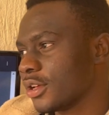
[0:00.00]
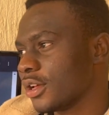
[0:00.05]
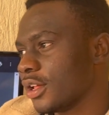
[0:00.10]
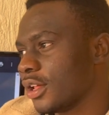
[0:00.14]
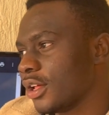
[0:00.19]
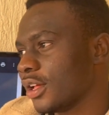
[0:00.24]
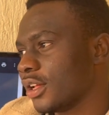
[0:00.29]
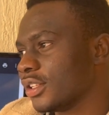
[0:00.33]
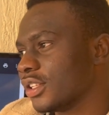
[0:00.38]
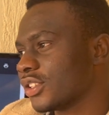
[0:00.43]

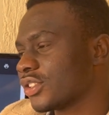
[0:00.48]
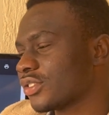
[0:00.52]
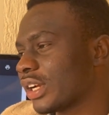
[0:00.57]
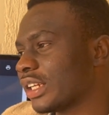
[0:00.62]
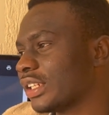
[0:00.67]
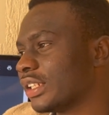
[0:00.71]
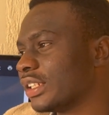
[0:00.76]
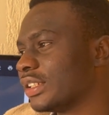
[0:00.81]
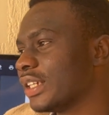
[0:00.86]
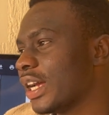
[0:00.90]
The
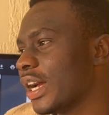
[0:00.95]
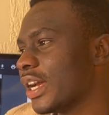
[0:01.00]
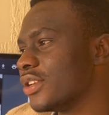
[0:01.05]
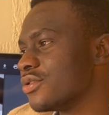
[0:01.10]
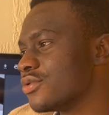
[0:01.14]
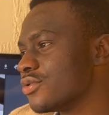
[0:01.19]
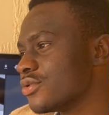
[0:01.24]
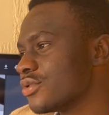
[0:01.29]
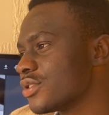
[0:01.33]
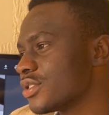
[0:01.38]
strategy I
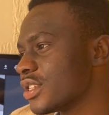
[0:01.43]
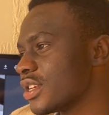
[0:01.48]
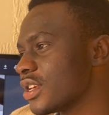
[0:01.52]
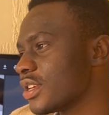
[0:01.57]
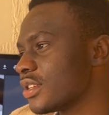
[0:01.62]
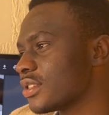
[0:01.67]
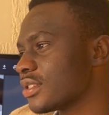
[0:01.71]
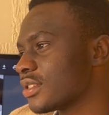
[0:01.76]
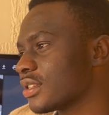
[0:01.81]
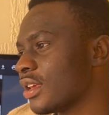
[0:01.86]
use
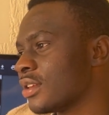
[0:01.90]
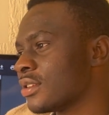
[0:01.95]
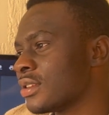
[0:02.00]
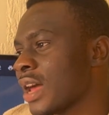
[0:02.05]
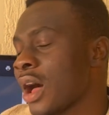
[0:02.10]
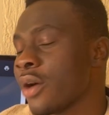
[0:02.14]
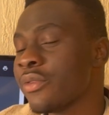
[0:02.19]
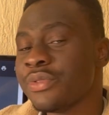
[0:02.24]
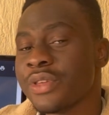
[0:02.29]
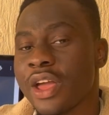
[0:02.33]
is
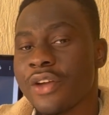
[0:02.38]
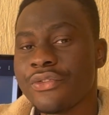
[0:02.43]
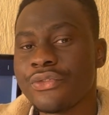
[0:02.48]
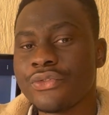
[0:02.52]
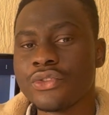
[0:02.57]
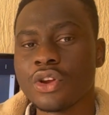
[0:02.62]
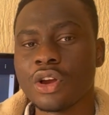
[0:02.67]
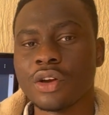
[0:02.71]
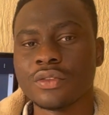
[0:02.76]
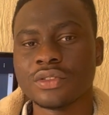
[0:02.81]
out there
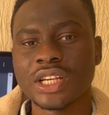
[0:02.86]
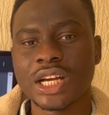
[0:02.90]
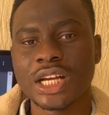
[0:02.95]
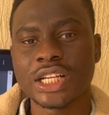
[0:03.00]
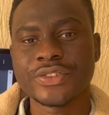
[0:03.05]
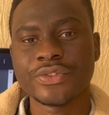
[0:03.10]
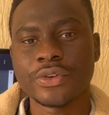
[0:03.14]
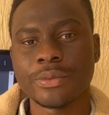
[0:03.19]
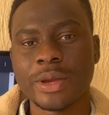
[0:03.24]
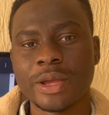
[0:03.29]
free of
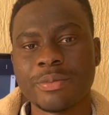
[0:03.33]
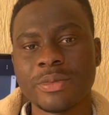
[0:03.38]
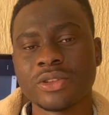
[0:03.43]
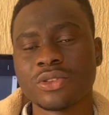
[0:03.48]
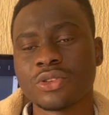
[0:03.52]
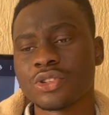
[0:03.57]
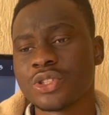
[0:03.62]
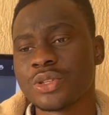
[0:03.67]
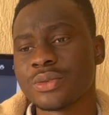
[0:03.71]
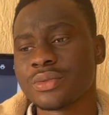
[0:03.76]
charge for my
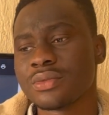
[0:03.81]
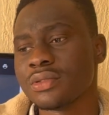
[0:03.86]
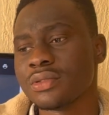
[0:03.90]
mentorship